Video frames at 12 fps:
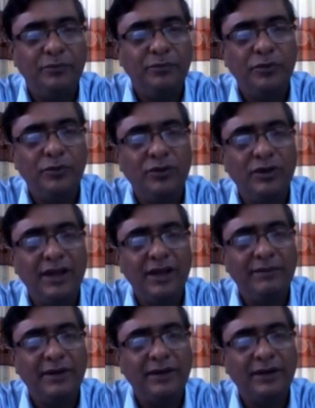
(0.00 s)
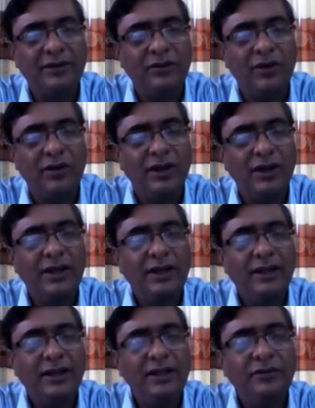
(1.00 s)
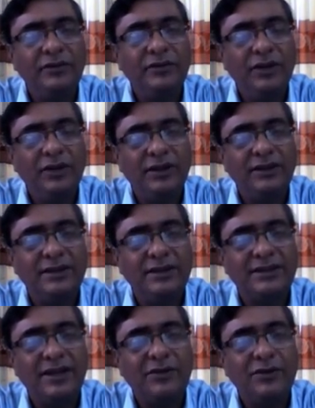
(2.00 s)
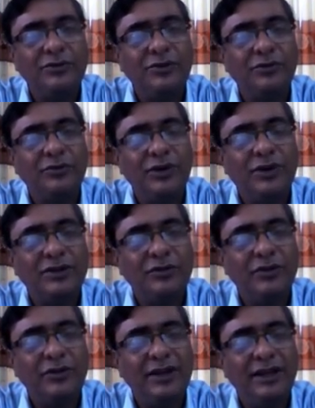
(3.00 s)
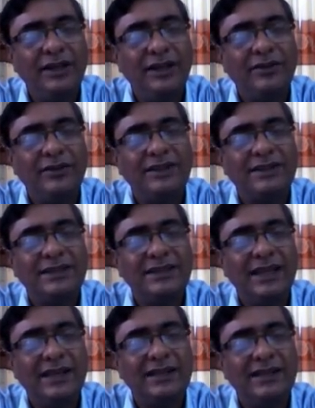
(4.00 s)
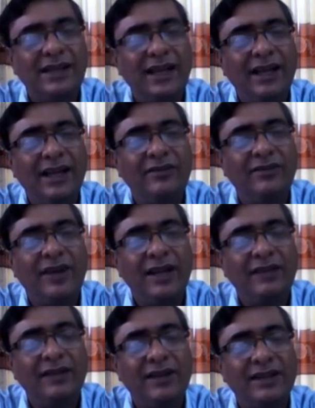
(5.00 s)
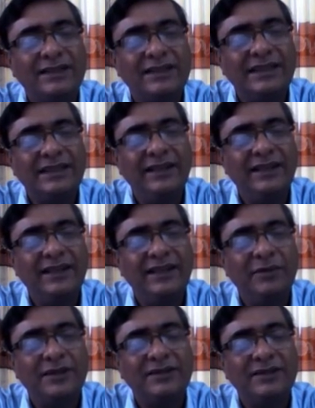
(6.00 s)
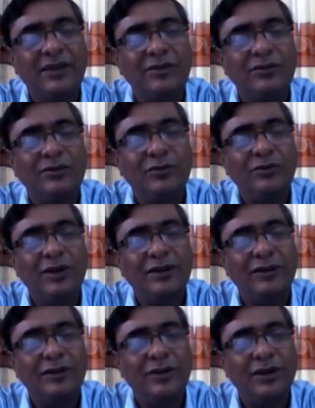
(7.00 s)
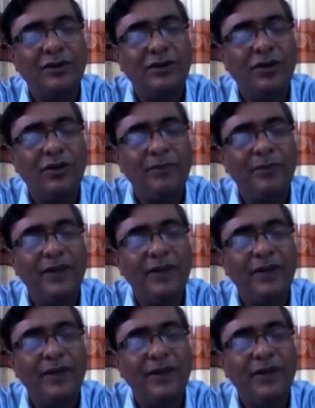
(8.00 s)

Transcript: pool among the rock. If there were the sound of water only, not the cicada and dry grass singing, but sound of water over a rock,